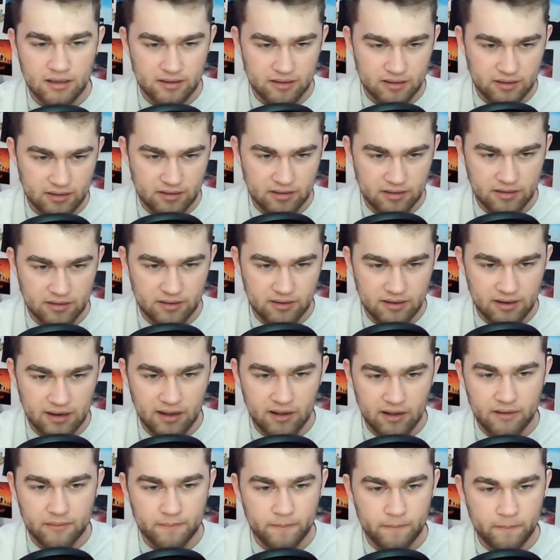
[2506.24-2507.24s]

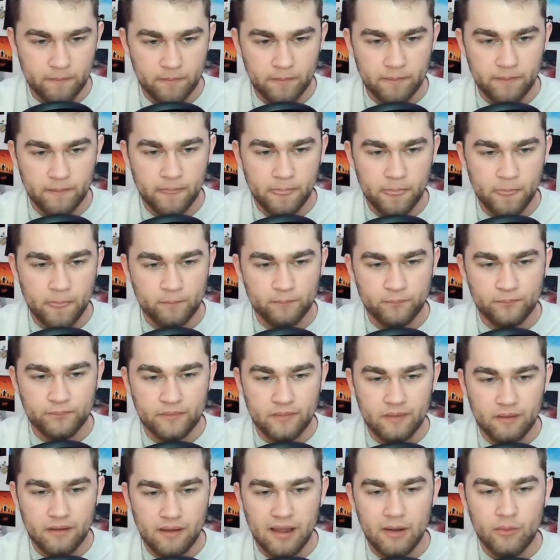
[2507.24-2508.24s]

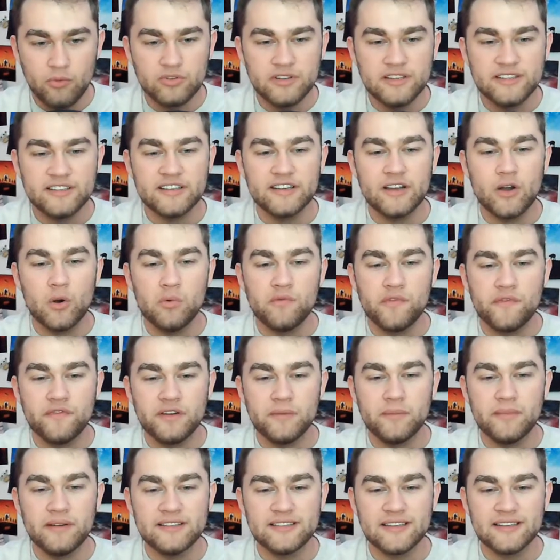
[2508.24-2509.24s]
I will need to go in 15
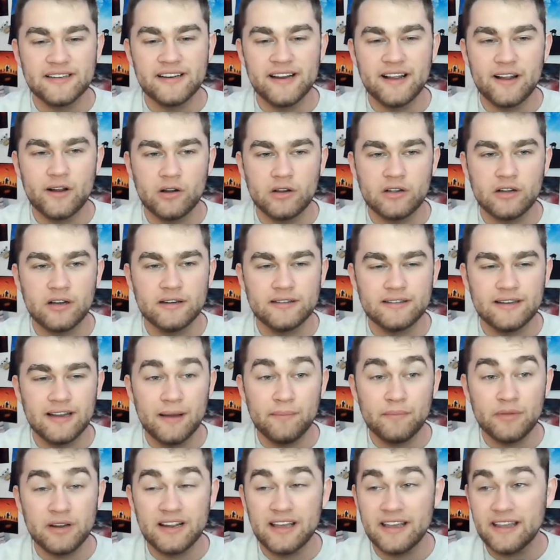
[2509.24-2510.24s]
minutes. I need a haircut.
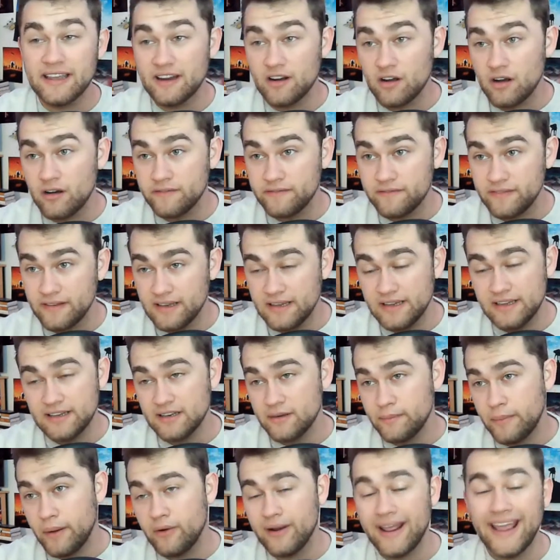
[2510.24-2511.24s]
I'm going to get off in
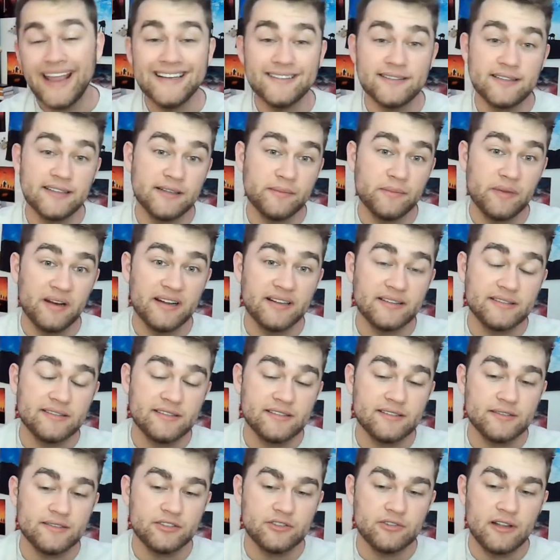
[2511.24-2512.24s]
about 18 minutes,
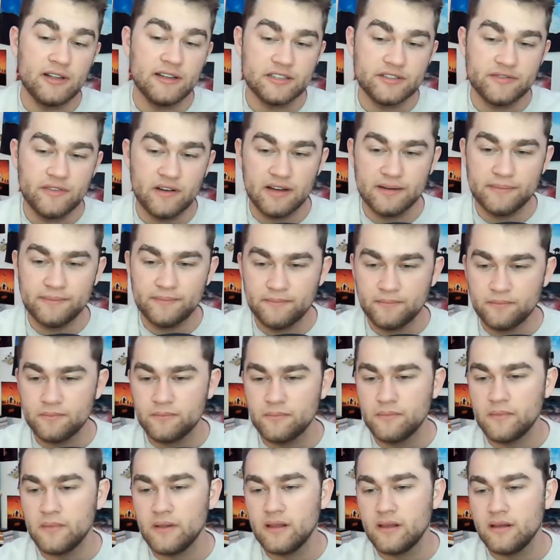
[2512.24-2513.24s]
so that is fine.
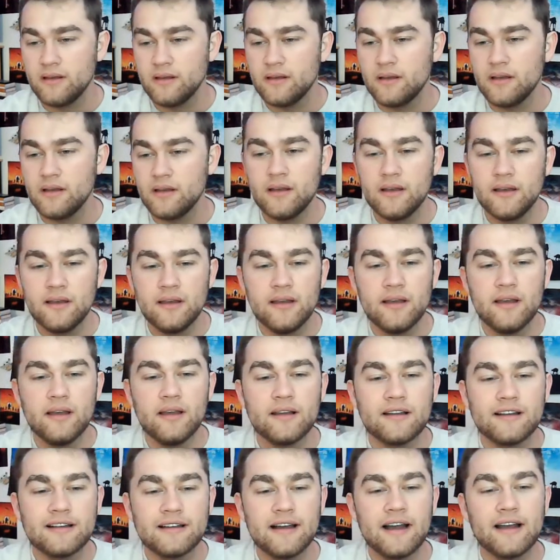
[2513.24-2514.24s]

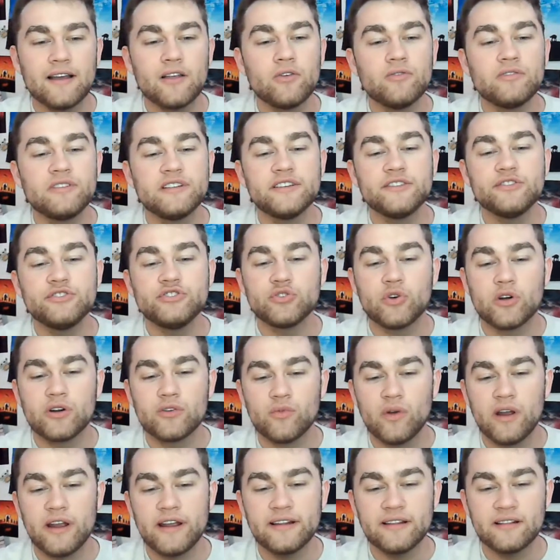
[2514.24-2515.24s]
Kylo didn't join
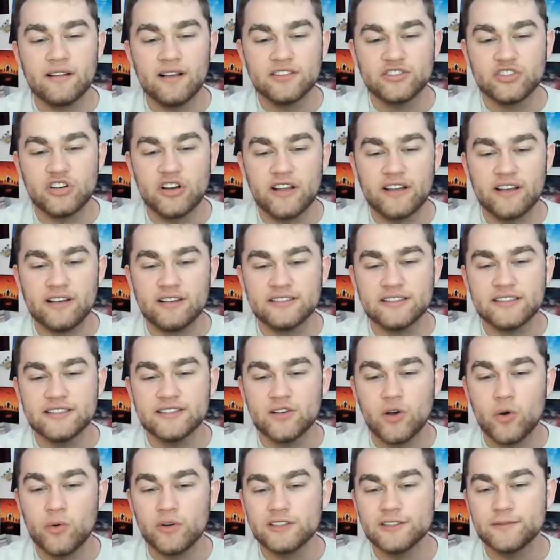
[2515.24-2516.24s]
Rey in The Last Jedi because he's
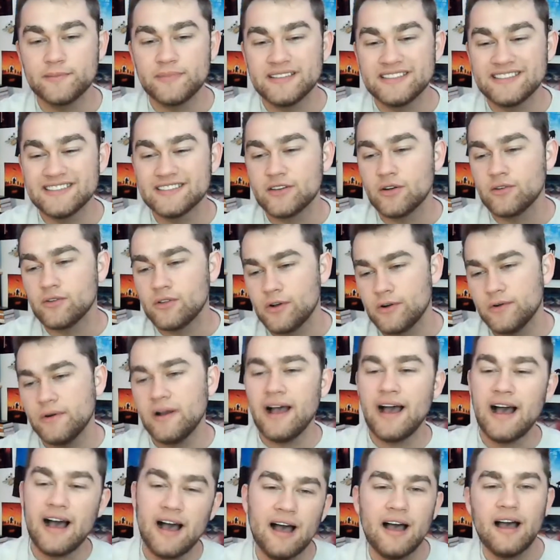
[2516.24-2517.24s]
always been solo.
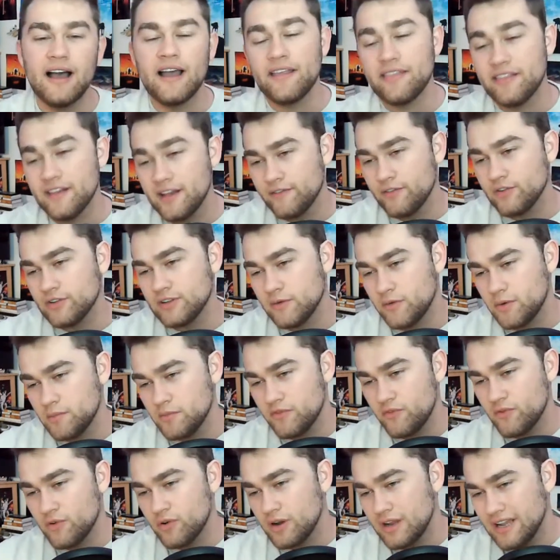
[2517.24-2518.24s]
I think I've heard that one
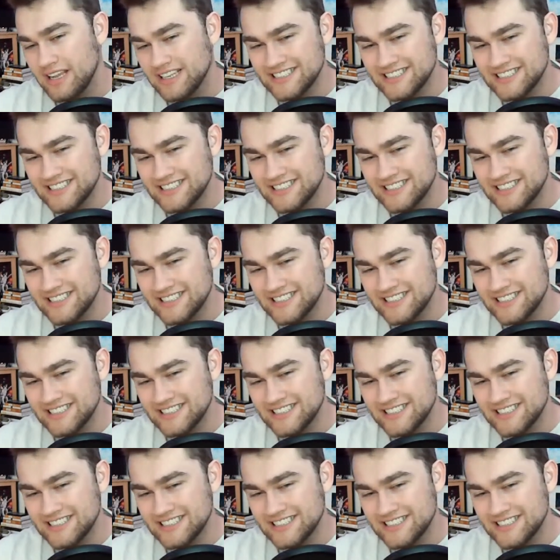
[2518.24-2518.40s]
before.